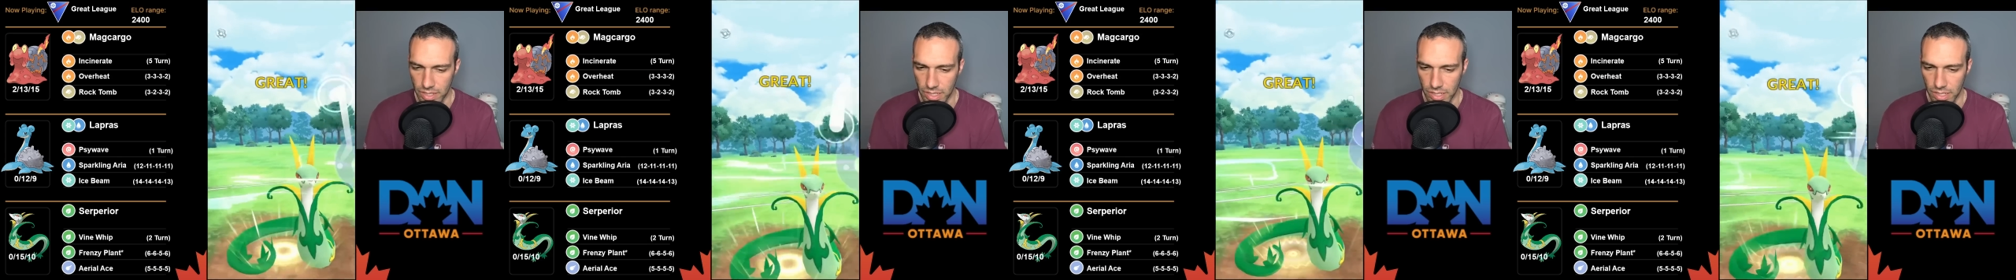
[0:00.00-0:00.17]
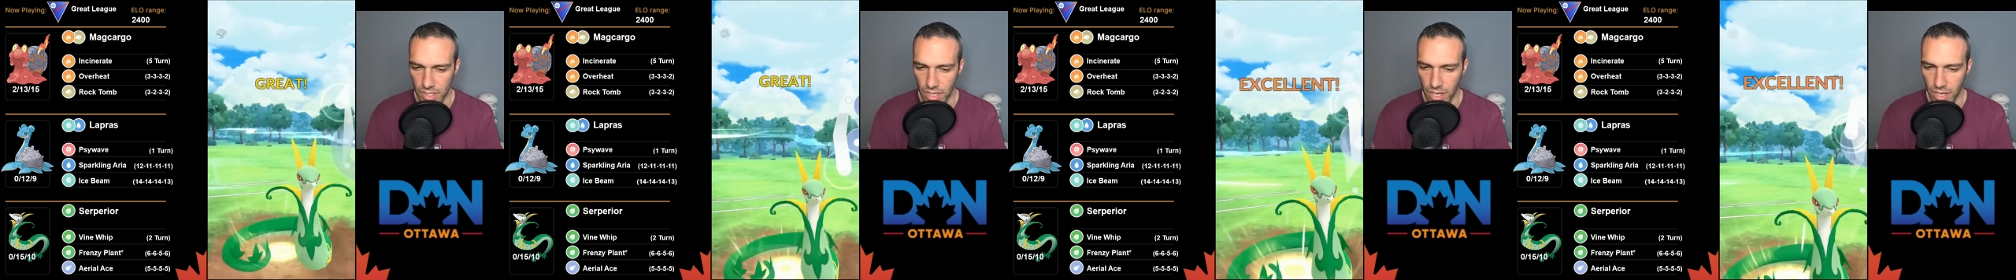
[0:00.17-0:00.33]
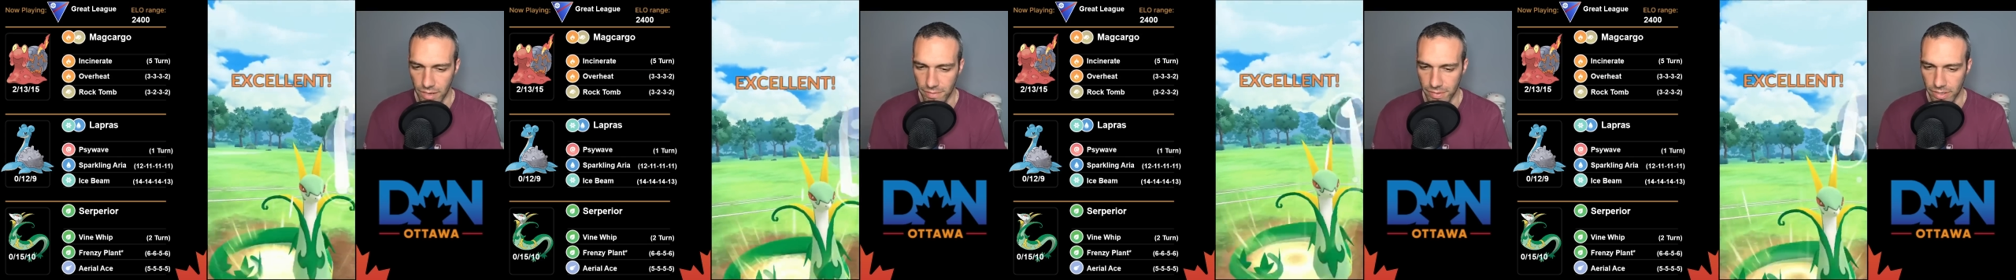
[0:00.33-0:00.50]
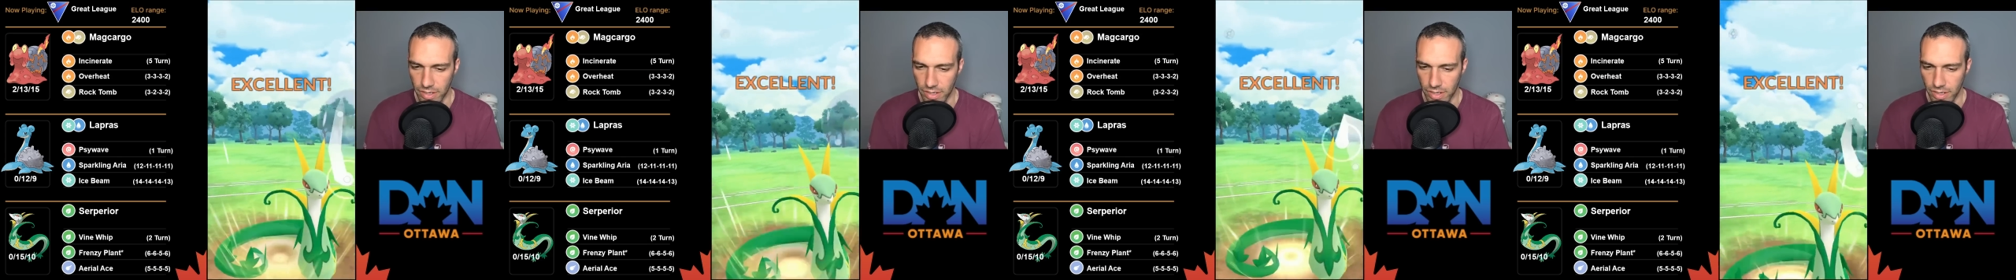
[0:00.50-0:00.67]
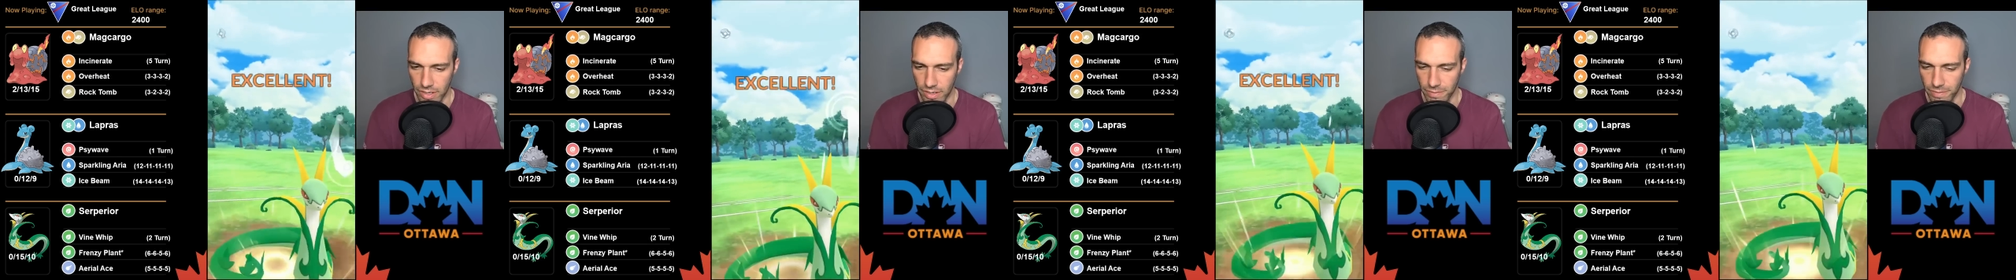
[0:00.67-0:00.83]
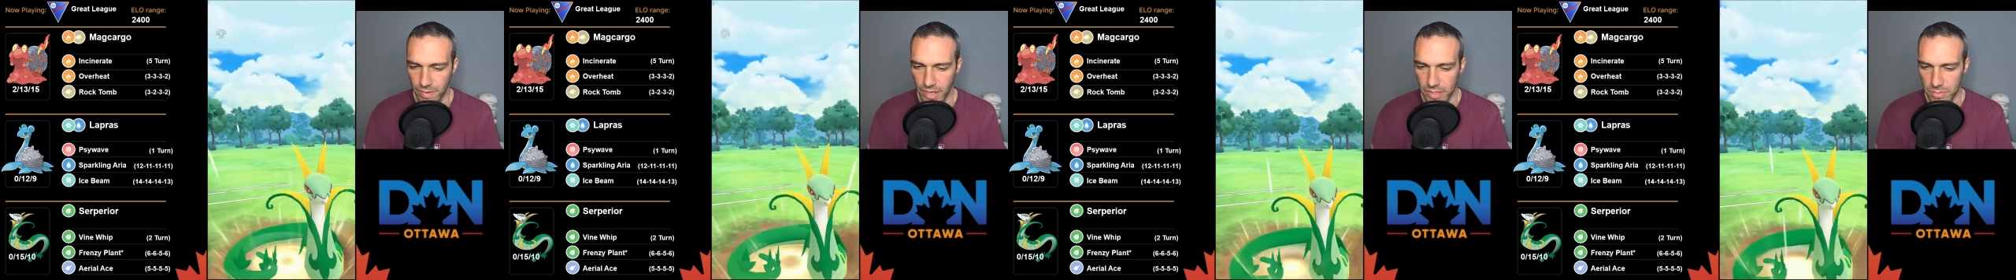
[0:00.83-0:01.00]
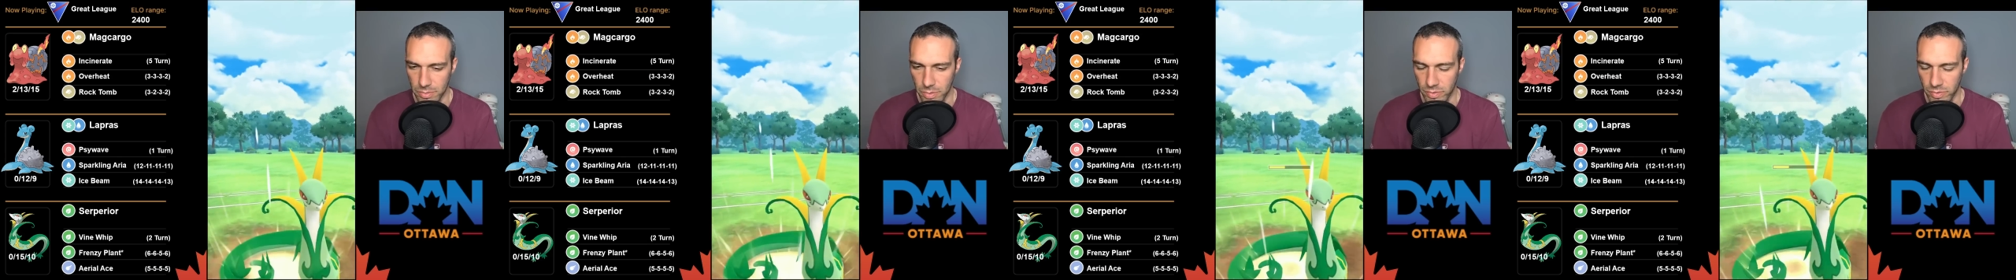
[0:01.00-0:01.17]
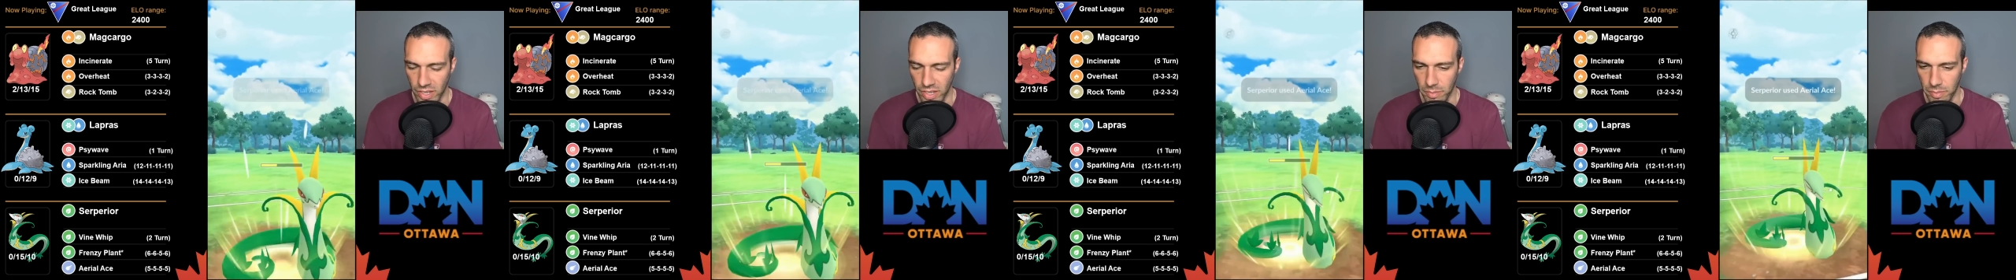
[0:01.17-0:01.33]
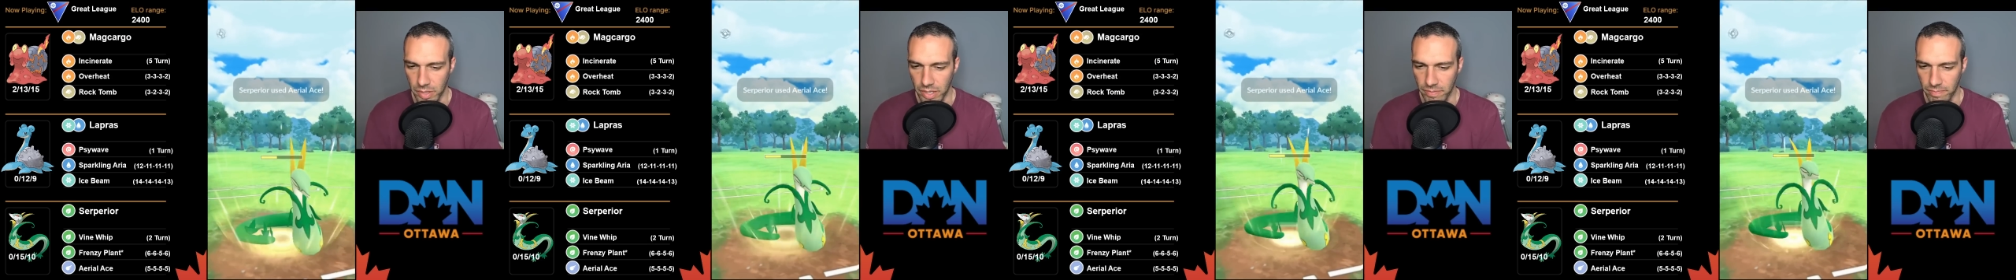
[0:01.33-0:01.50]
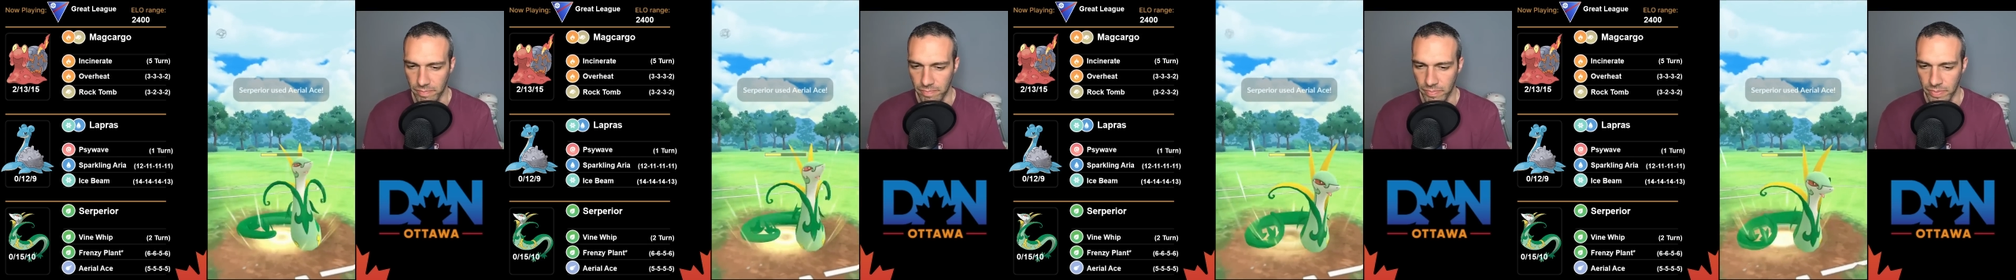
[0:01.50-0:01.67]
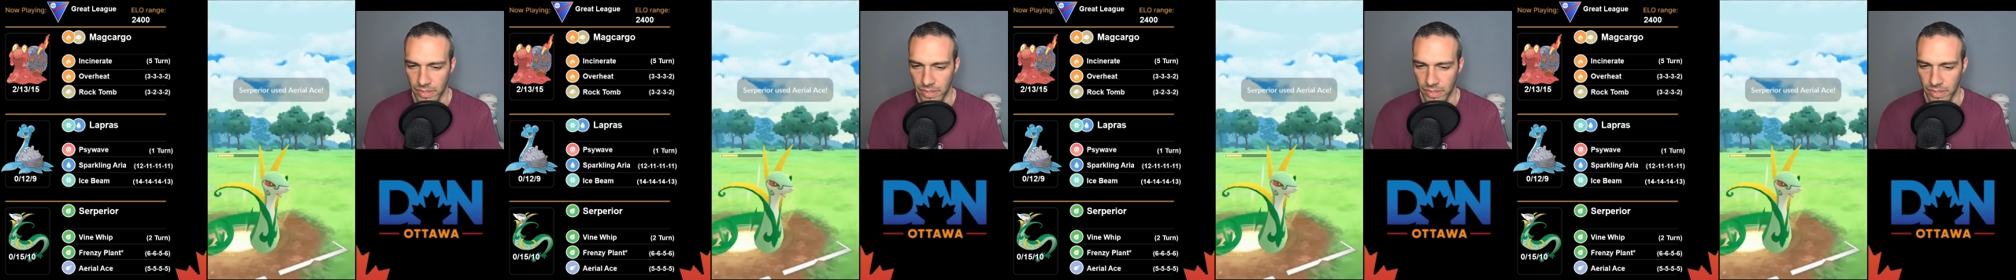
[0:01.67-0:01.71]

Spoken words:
off here. Fast move timing.